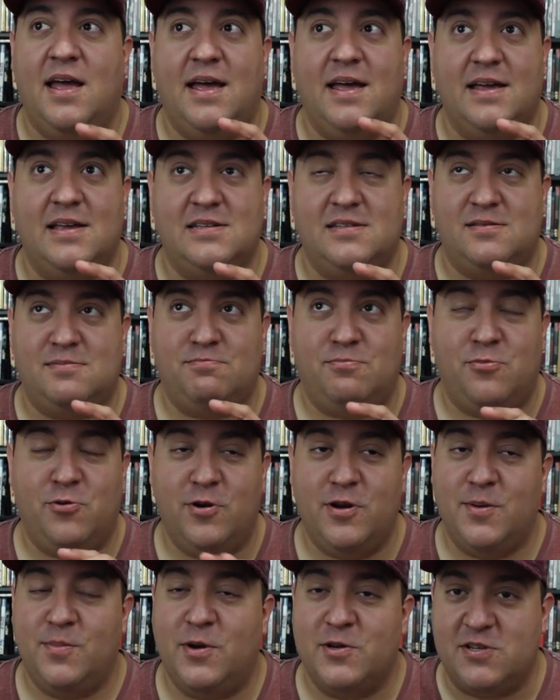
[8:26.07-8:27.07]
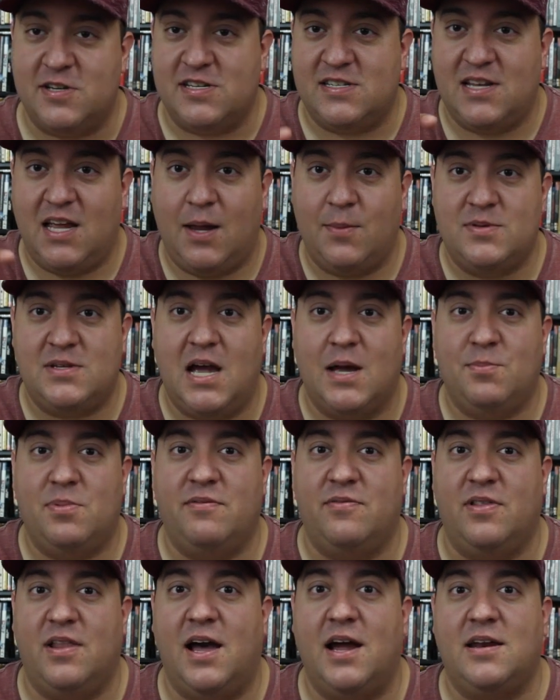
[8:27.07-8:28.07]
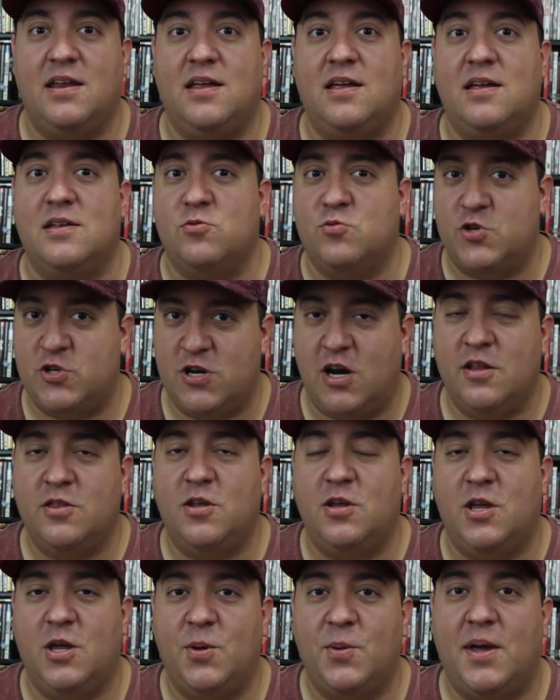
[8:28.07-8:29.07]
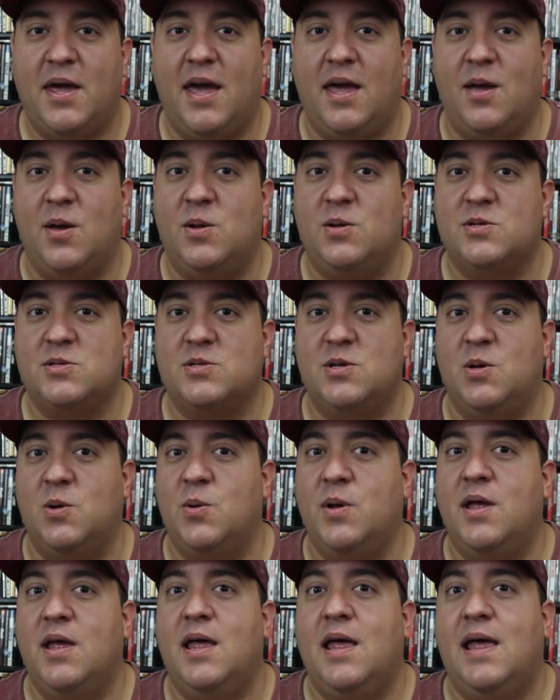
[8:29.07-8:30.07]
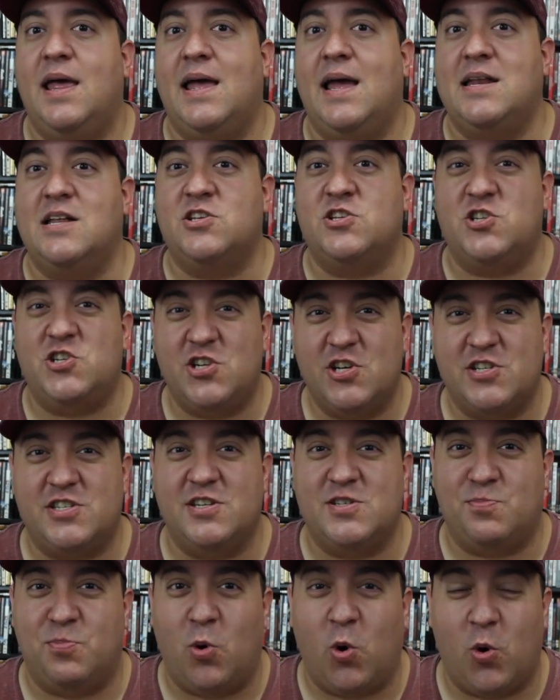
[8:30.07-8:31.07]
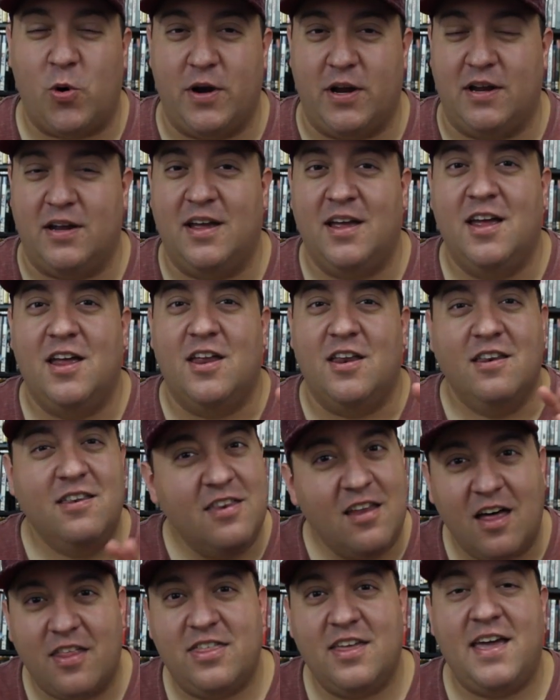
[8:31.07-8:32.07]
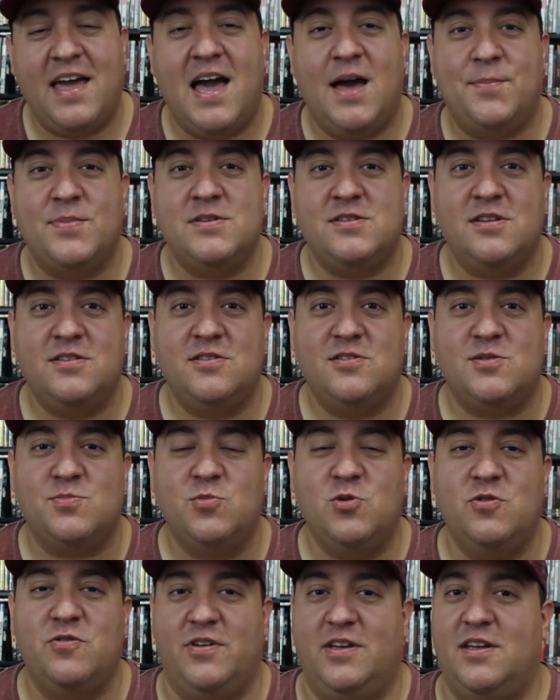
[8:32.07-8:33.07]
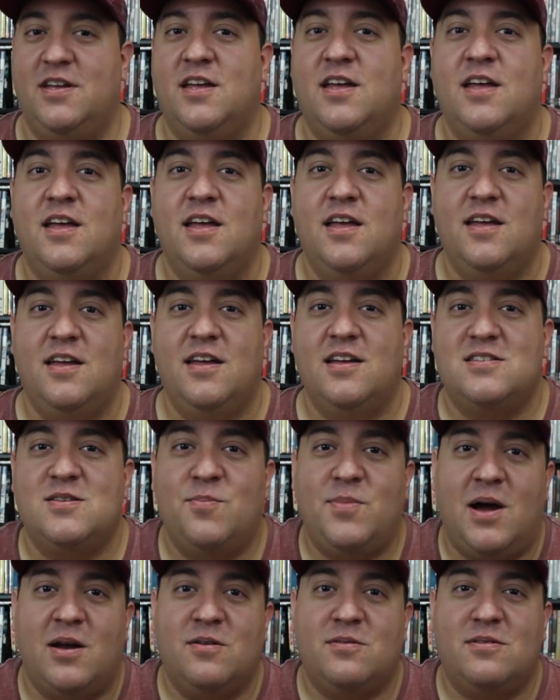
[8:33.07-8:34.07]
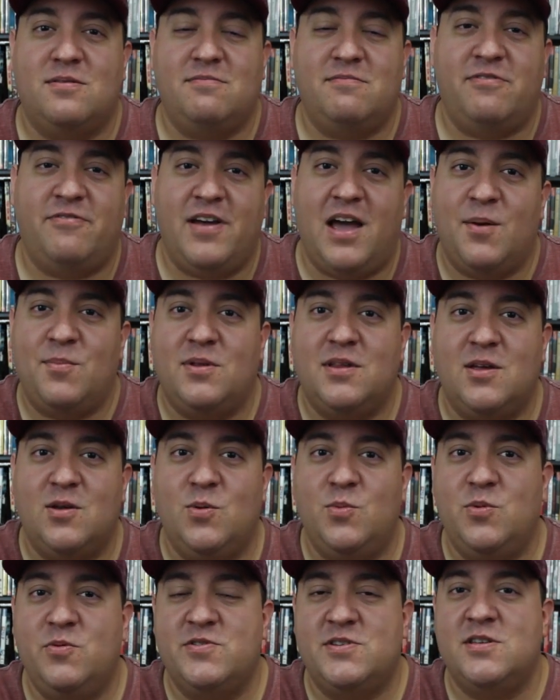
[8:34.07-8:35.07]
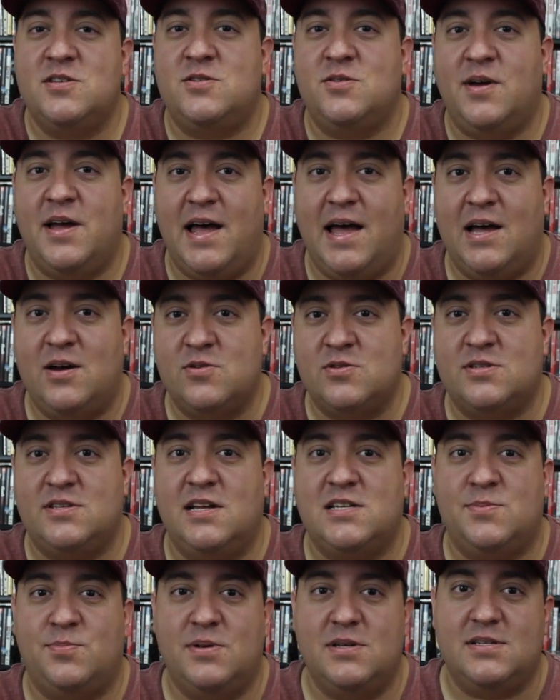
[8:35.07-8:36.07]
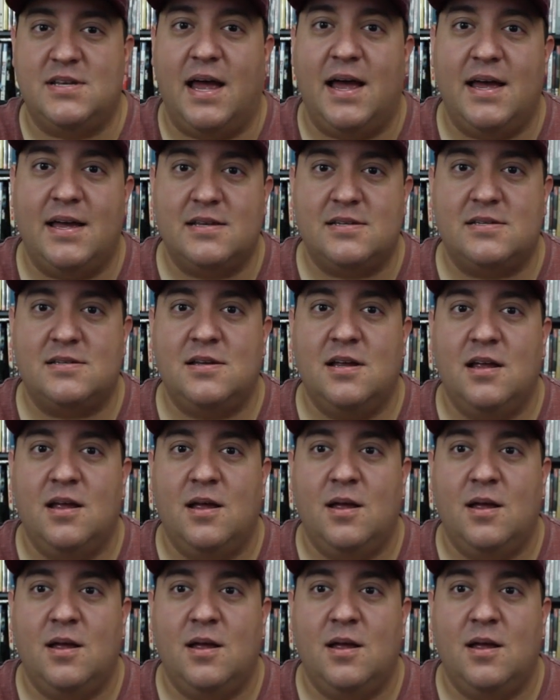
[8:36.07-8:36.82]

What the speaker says: has pretty much the same type of lighting. It was shot in the UK also, and it's just as boring. Nothing happens in this movie. It's about a family who moves into a house that's possessed,